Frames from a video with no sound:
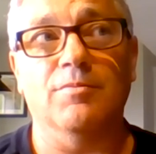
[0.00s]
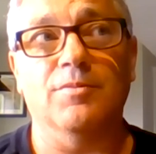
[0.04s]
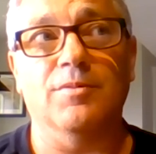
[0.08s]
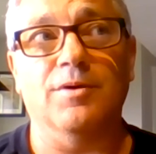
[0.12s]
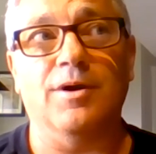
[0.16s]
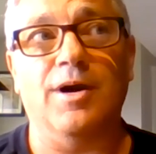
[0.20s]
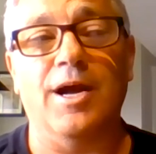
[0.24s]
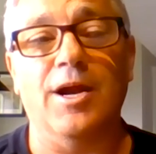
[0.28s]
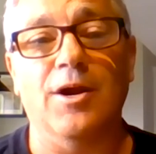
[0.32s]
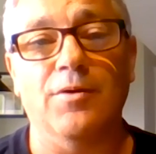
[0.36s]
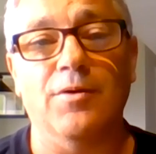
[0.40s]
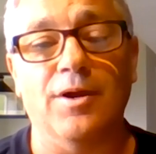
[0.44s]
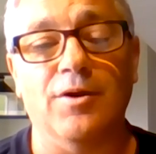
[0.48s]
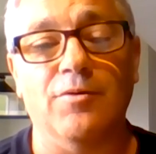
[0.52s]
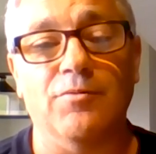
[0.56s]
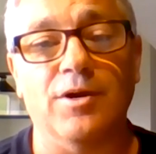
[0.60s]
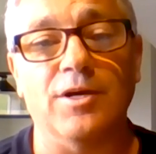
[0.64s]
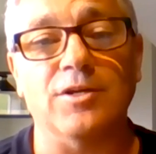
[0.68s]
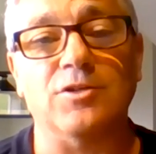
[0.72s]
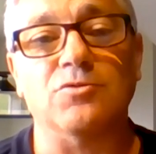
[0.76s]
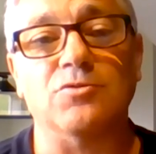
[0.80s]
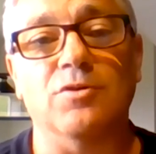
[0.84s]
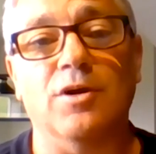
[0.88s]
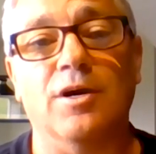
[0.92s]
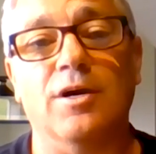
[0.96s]
higher end
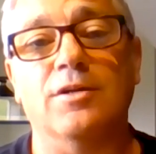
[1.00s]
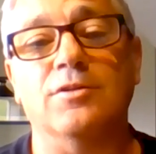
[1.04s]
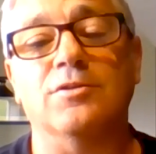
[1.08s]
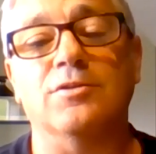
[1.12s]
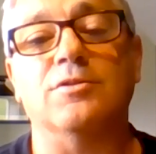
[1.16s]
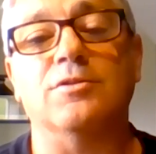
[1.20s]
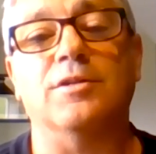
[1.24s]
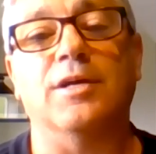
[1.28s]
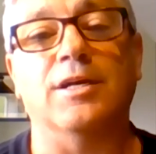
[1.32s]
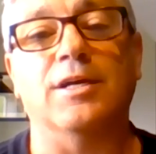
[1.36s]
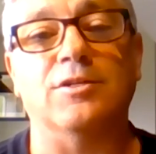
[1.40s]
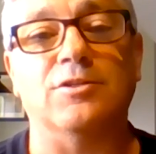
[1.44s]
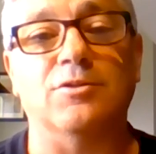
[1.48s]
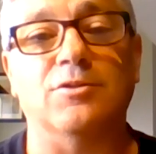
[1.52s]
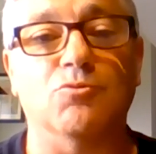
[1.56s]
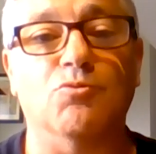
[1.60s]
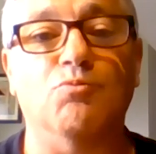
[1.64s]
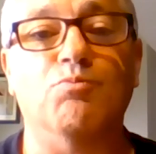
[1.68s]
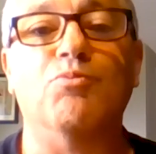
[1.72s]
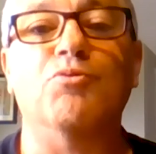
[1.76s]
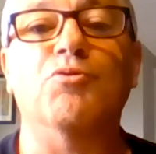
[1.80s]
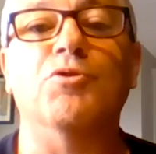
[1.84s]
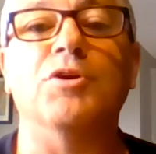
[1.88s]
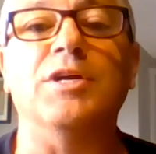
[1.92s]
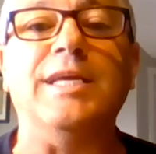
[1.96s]
restaurants like to
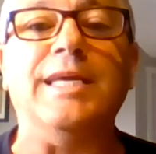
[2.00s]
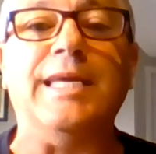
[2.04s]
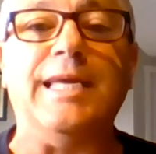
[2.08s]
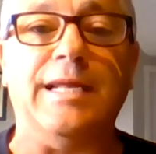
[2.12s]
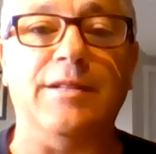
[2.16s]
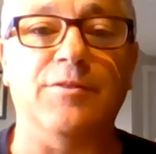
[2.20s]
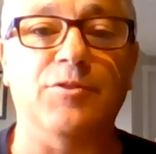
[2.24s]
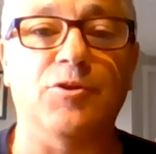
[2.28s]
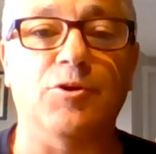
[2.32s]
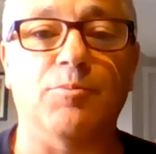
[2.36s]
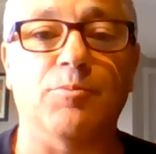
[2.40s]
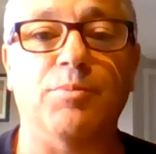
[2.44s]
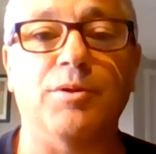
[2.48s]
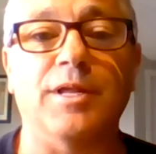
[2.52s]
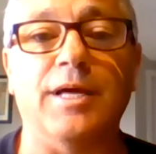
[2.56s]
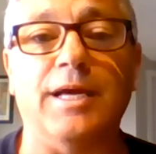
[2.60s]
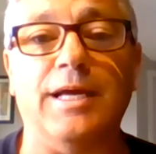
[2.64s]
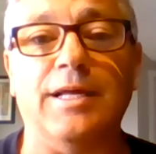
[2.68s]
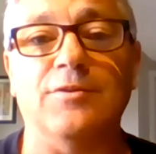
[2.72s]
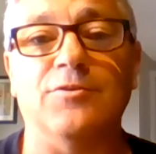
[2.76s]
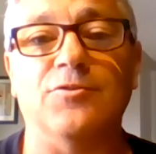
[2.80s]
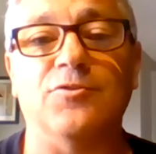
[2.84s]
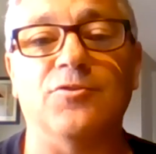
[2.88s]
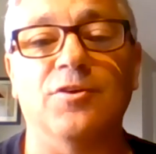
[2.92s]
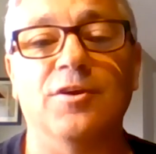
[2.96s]
preheat their
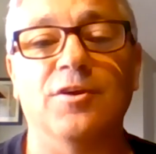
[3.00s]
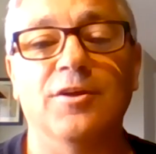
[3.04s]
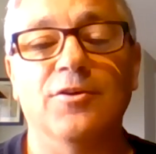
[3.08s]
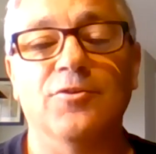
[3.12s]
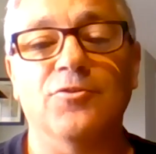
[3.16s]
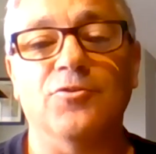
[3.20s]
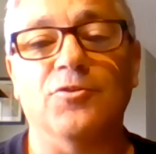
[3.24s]
plates.